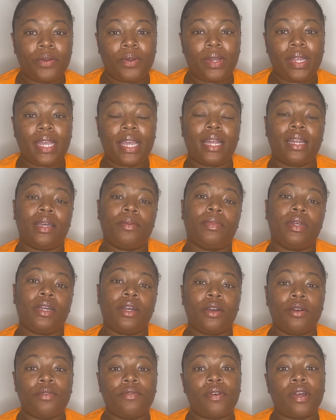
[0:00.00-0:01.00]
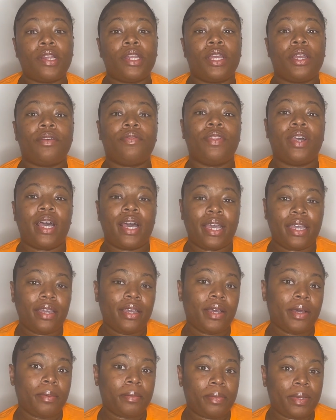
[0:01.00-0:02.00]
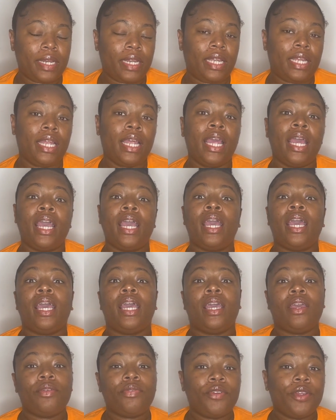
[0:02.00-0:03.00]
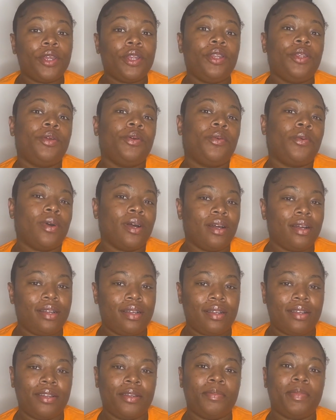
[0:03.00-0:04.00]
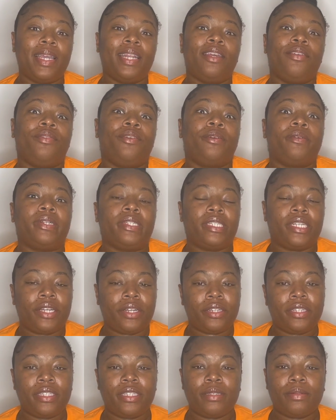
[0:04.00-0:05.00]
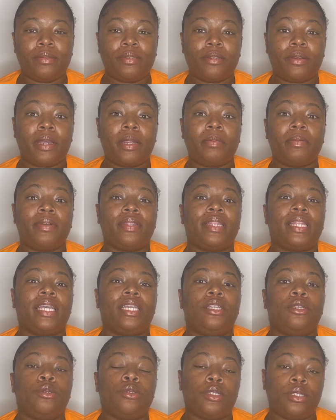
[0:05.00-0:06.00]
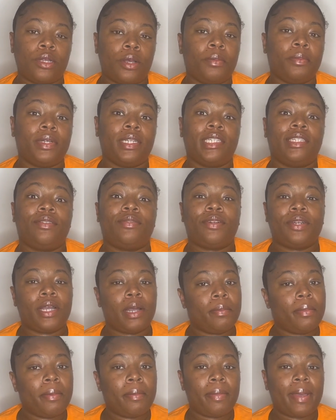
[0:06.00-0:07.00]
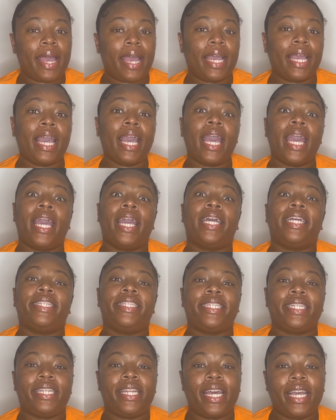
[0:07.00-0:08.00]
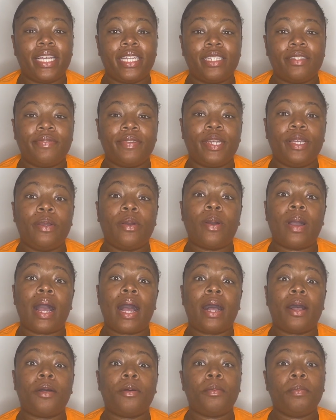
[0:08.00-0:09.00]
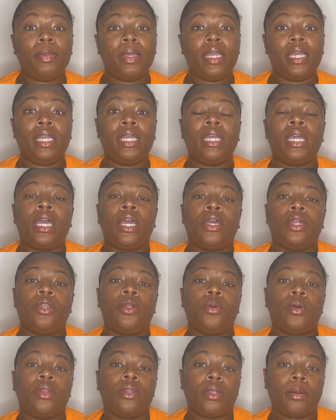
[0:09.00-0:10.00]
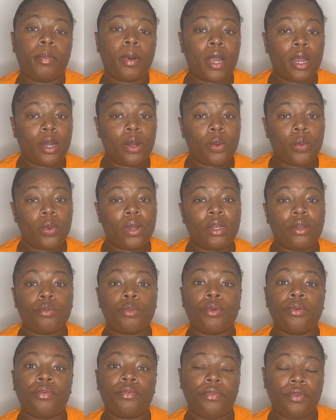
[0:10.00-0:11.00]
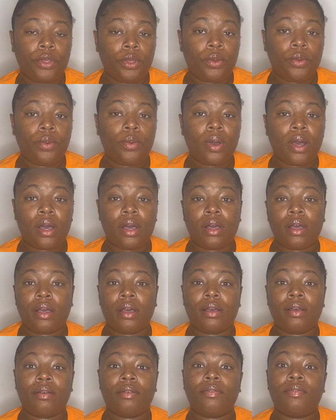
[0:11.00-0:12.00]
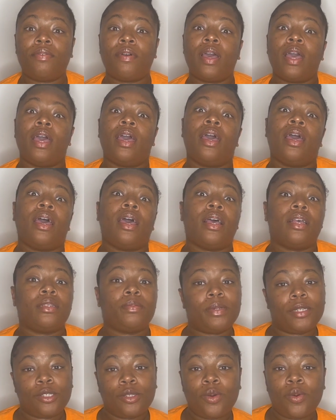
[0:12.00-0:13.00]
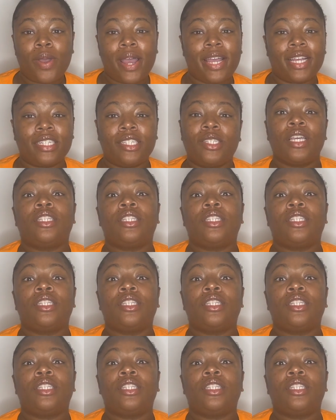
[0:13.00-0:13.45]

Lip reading: Company, and I'm the co-founder of the Hyatt Company. If you're new, welcome, and if you're a returning subscriber, thank you so much for coming back. In today's video, I'll be doing the part 1 review of a special wax.